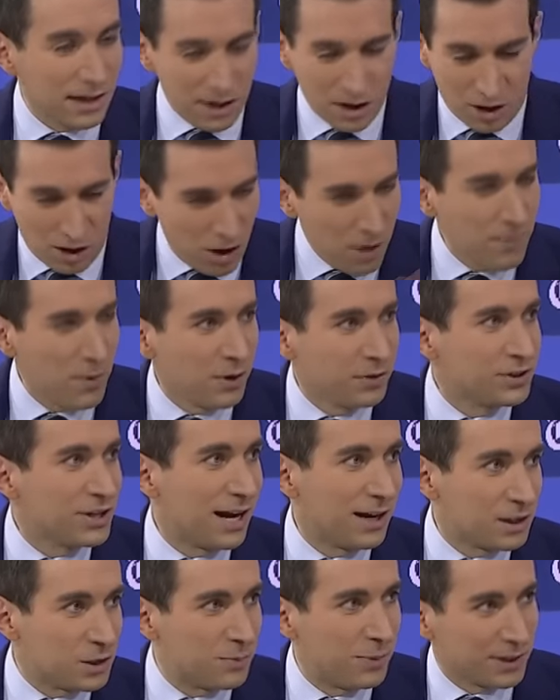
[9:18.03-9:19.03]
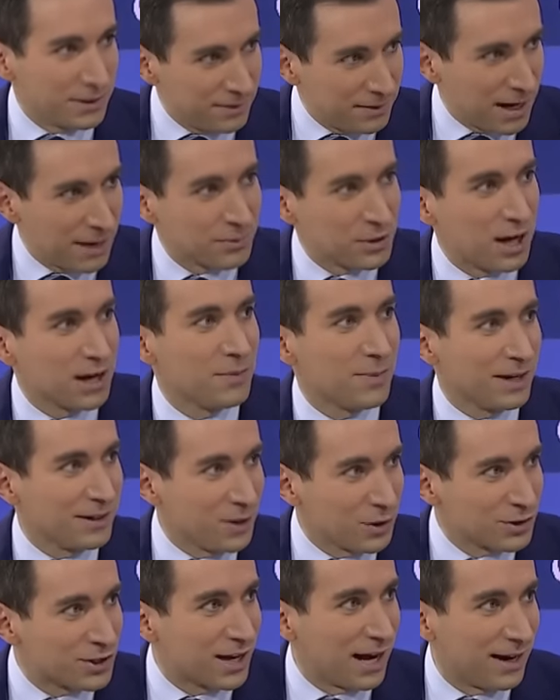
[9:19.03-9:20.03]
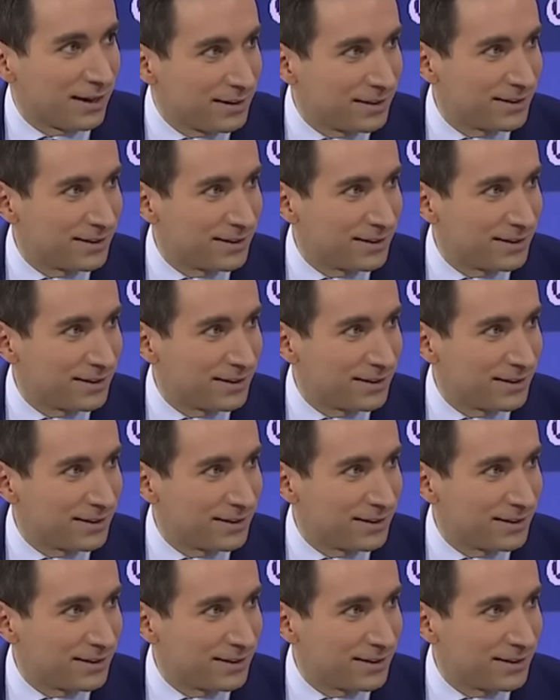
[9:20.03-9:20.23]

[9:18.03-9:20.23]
On both sides, but I'm talking about your side.